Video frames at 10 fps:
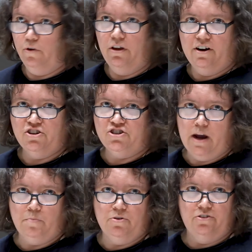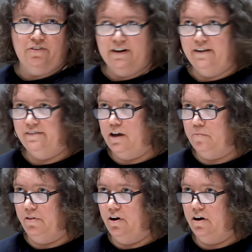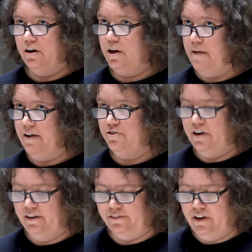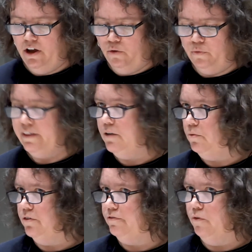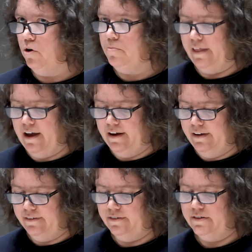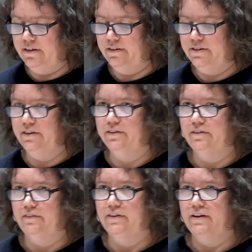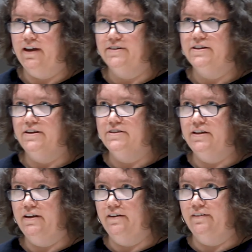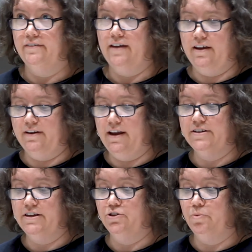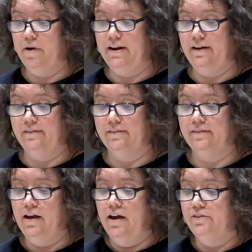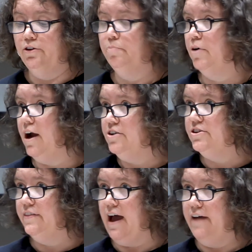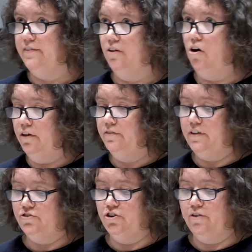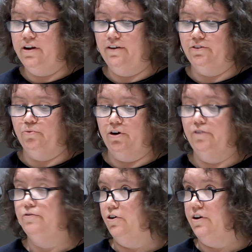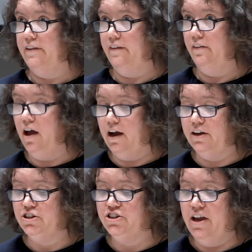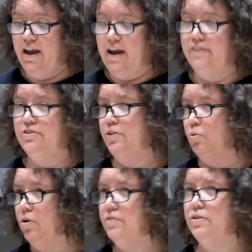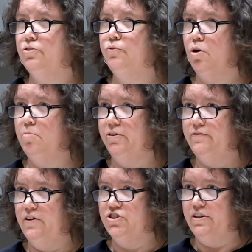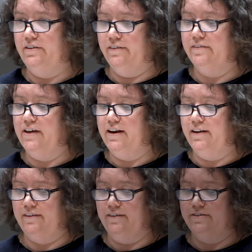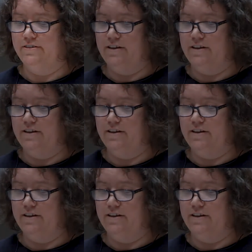Royal Arch Chapters and the Knights Templar commanderies really weren't formalized until the 18-teens and 1820s. So prior to that, all of these degrees were conferred in the lodge, and so there weren't those formal divisions that exist